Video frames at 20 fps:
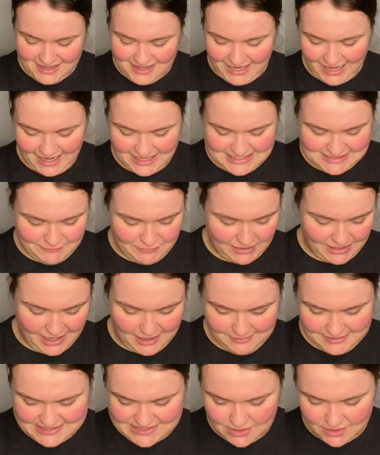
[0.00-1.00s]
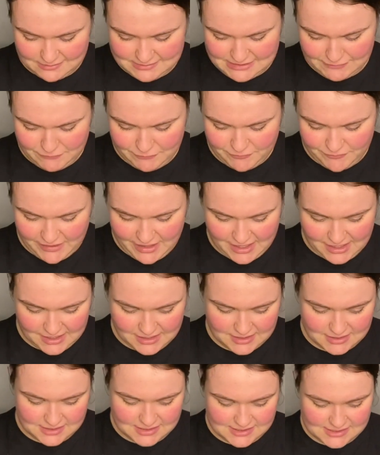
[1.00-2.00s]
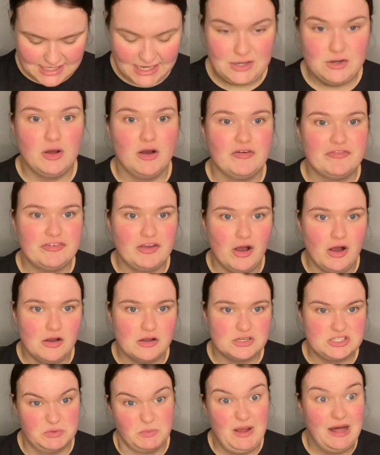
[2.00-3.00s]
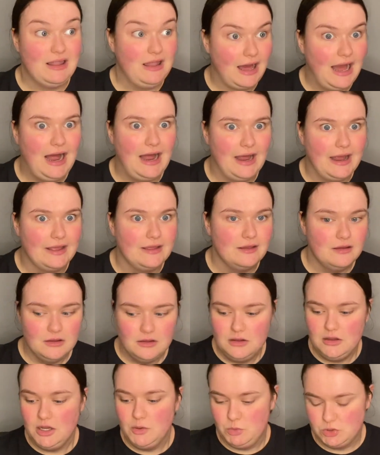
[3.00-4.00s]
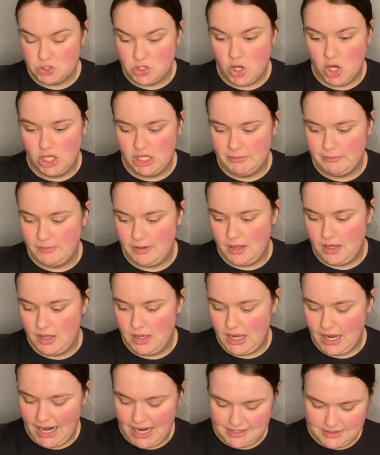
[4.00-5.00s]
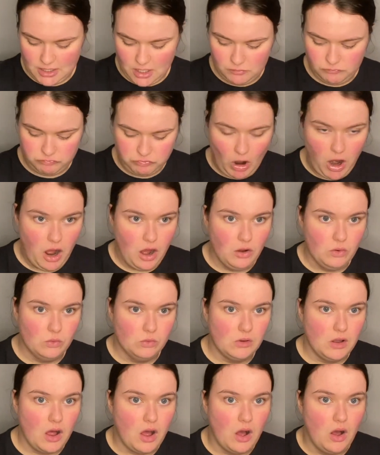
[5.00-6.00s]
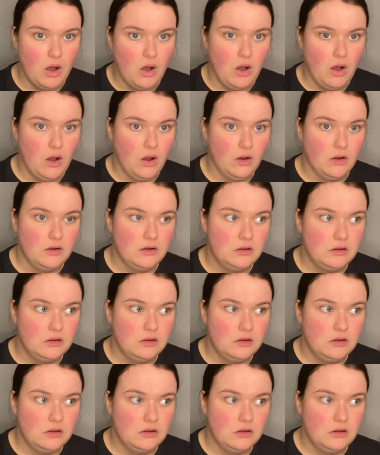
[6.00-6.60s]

Like different counties call them different things. In North Yorkshire, well, I would call them either a roll or